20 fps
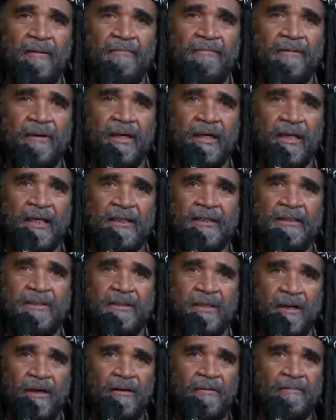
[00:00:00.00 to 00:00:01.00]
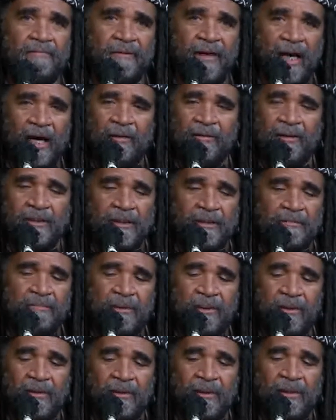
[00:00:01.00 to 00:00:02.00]
fungus, germs, viruses,
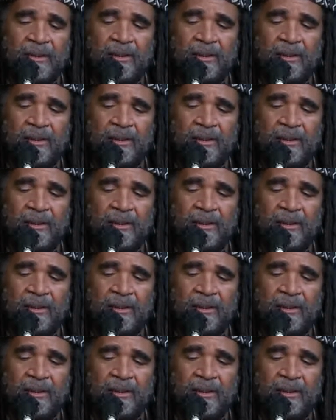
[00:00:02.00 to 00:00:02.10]
mold,